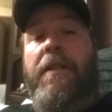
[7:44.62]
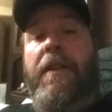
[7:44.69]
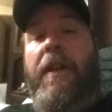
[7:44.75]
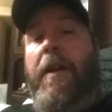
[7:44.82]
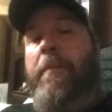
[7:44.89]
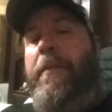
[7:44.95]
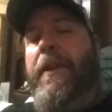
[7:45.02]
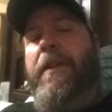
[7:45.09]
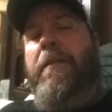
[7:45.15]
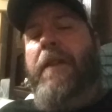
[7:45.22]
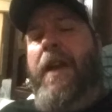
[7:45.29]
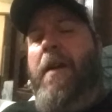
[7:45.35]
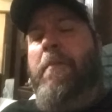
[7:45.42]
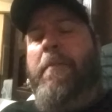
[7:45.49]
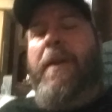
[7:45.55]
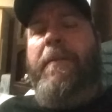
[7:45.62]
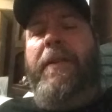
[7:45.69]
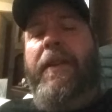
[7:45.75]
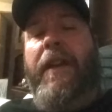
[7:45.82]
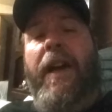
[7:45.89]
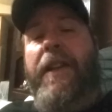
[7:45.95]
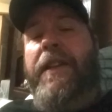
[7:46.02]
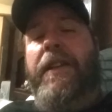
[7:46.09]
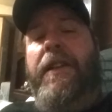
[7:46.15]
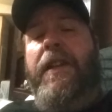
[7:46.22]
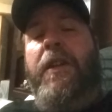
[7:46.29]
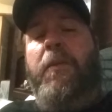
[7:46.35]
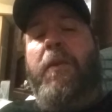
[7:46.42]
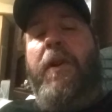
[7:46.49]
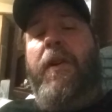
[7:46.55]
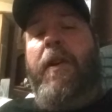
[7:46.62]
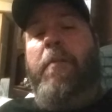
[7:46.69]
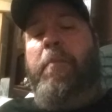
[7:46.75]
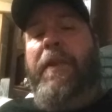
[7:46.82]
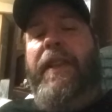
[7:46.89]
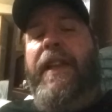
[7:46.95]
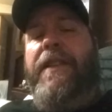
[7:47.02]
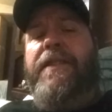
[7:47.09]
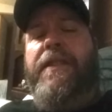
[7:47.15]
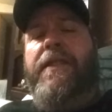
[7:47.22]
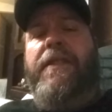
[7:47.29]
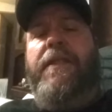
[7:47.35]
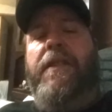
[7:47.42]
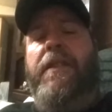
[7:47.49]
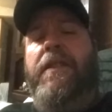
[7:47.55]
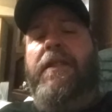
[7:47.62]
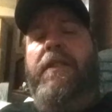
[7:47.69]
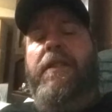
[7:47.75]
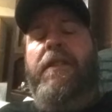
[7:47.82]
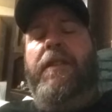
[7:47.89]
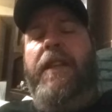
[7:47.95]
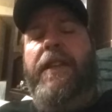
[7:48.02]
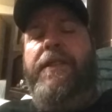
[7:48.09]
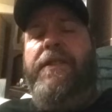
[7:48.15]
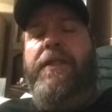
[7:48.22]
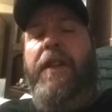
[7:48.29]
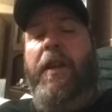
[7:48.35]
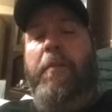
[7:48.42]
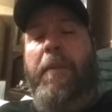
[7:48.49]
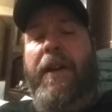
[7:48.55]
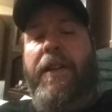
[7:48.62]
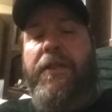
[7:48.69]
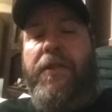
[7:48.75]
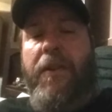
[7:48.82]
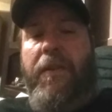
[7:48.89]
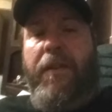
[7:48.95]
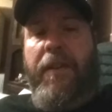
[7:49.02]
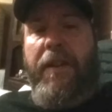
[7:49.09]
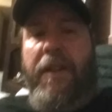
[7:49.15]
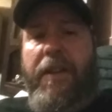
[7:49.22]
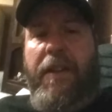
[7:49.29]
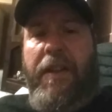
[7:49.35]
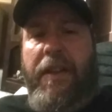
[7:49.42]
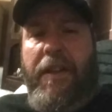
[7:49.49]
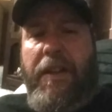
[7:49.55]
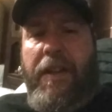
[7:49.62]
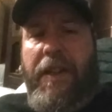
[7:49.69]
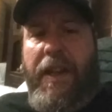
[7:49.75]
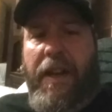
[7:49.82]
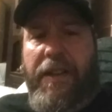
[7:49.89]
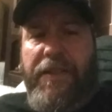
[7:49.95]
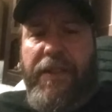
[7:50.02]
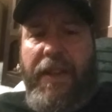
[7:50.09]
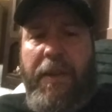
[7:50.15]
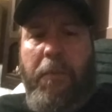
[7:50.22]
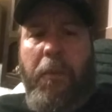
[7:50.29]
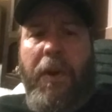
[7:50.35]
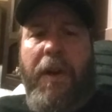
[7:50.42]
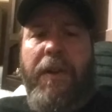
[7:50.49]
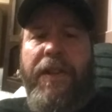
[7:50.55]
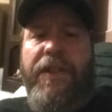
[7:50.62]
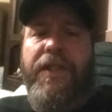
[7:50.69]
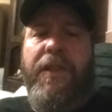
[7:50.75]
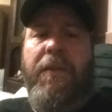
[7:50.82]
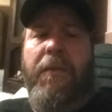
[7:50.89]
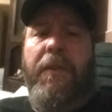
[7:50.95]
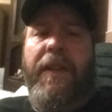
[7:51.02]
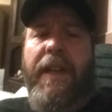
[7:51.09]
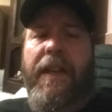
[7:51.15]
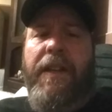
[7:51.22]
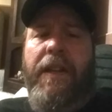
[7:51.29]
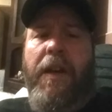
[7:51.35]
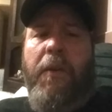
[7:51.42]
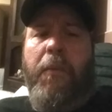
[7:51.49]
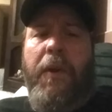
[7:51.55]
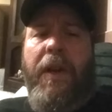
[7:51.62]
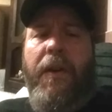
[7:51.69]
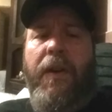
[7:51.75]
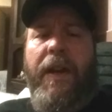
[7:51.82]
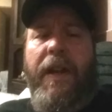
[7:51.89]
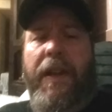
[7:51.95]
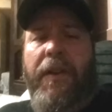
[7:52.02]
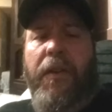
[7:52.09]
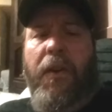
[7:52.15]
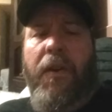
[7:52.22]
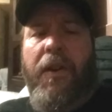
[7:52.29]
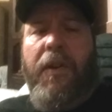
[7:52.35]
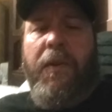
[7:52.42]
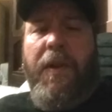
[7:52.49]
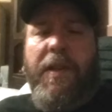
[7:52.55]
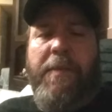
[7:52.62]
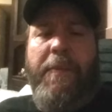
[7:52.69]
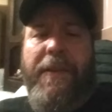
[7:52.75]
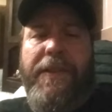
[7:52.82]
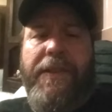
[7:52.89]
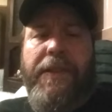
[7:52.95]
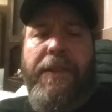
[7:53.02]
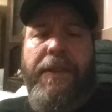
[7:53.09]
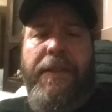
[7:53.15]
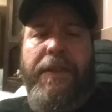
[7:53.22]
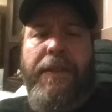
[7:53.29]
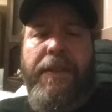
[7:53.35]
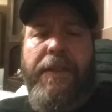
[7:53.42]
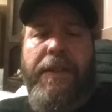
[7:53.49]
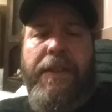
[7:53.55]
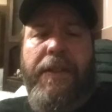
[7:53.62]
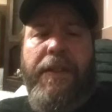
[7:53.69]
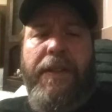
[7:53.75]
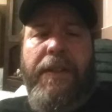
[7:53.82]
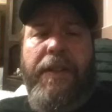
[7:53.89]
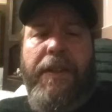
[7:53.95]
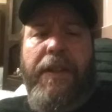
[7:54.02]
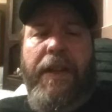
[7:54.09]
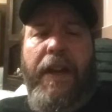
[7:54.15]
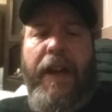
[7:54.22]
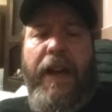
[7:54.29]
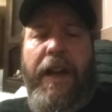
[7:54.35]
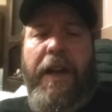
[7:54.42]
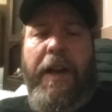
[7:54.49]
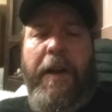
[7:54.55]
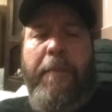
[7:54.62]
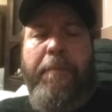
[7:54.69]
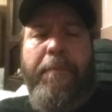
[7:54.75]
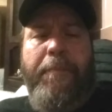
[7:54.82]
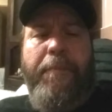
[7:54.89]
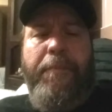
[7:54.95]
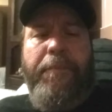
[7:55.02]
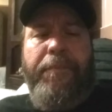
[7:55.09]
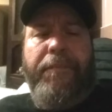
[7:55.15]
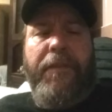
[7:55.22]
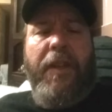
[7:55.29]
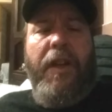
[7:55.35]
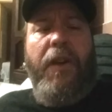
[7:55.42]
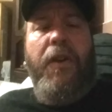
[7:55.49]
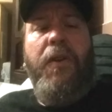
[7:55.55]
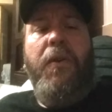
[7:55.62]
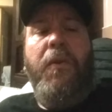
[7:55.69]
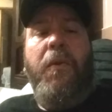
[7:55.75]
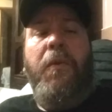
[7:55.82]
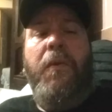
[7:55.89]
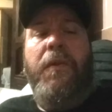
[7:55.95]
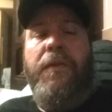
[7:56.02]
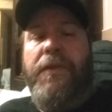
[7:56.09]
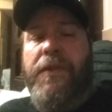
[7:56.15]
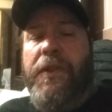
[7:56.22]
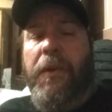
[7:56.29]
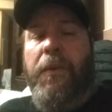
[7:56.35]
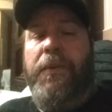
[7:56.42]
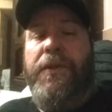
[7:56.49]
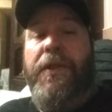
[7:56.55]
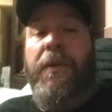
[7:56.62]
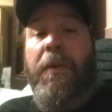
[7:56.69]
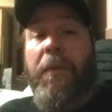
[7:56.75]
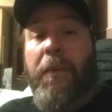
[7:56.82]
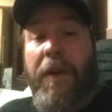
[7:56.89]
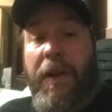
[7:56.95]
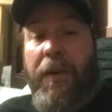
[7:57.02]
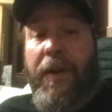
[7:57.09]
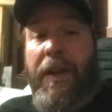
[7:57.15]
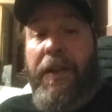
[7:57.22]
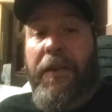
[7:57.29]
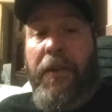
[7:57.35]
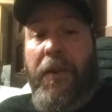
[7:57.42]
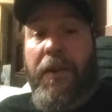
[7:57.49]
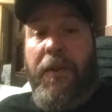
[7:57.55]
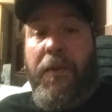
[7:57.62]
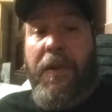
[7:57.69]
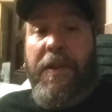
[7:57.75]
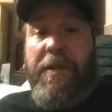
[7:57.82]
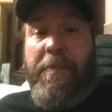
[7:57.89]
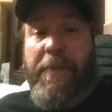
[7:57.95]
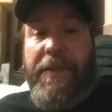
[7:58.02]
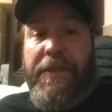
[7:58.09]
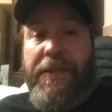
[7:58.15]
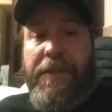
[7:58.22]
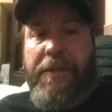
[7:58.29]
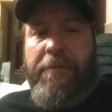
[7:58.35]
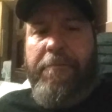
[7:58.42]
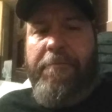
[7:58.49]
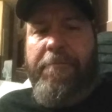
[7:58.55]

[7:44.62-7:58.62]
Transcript: And I'm thinking, maybe the guy didn't need a rear end, but that's none of my concern. Yeah, it's like, where did you get a rear end on Christmas? Who sold you a rear end on Christmas?